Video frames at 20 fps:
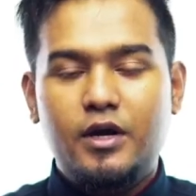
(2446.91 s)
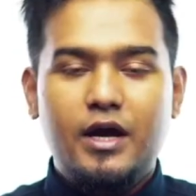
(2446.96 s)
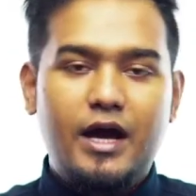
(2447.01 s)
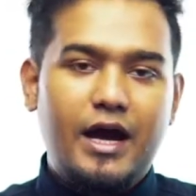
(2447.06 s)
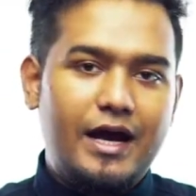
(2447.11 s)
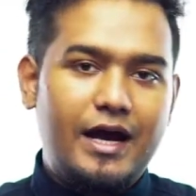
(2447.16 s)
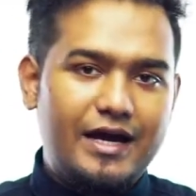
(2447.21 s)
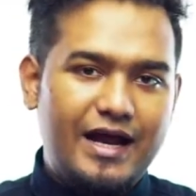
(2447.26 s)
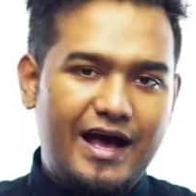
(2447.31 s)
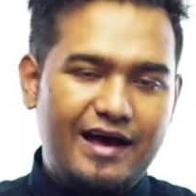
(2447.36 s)

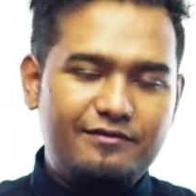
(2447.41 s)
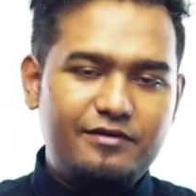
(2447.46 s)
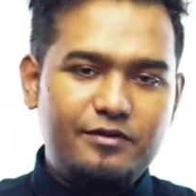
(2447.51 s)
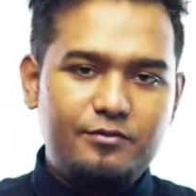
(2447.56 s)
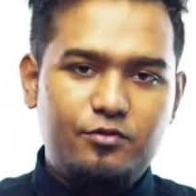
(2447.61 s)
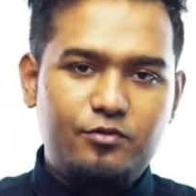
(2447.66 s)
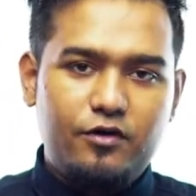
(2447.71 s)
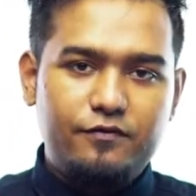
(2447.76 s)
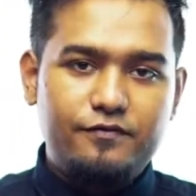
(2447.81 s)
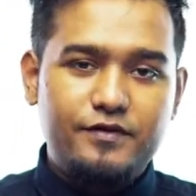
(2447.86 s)
and having
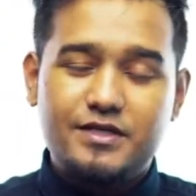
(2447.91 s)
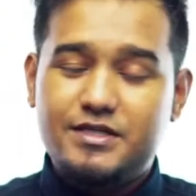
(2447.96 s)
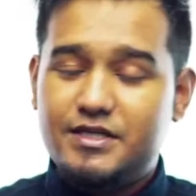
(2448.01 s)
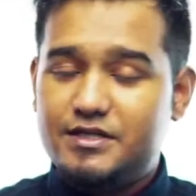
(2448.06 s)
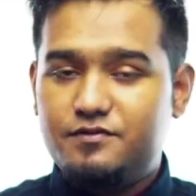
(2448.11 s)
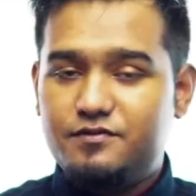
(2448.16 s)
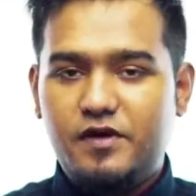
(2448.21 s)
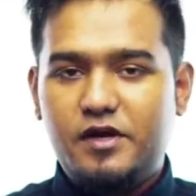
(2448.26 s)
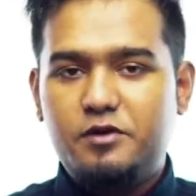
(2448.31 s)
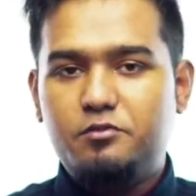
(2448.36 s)
profits is
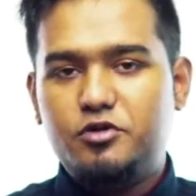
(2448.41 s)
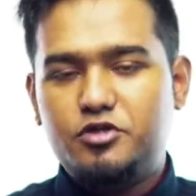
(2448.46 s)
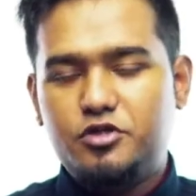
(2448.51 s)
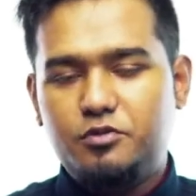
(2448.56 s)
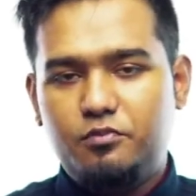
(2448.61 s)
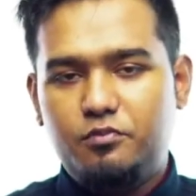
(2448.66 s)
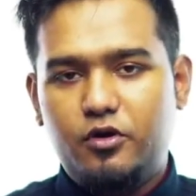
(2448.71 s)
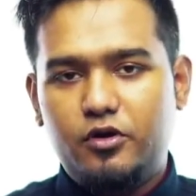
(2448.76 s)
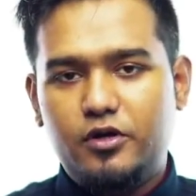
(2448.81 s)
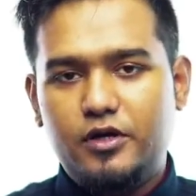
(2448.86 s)
very much
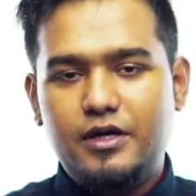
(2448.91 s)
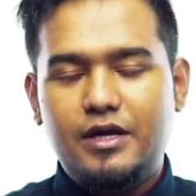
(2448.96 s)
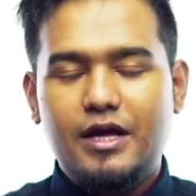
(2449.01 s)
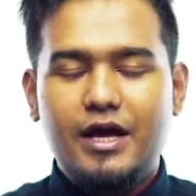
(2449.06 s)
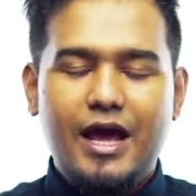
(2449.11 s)
important,